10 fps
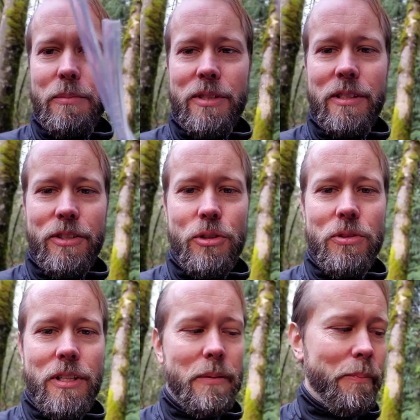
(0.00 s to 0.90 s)
still
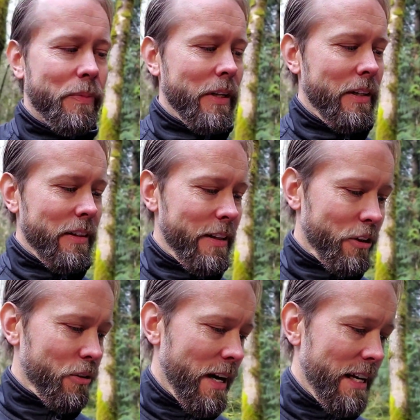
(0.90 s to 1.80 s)
using them. They're
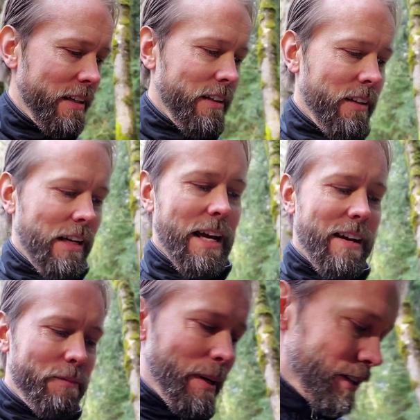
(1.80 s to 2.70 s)
great. I
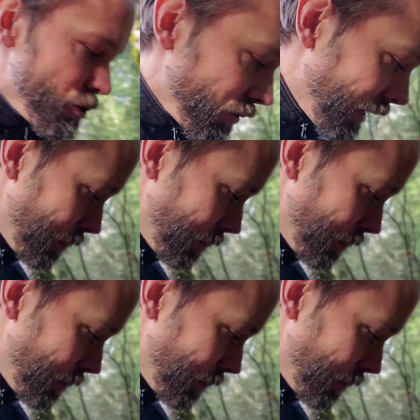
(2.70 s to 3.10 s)
have my drill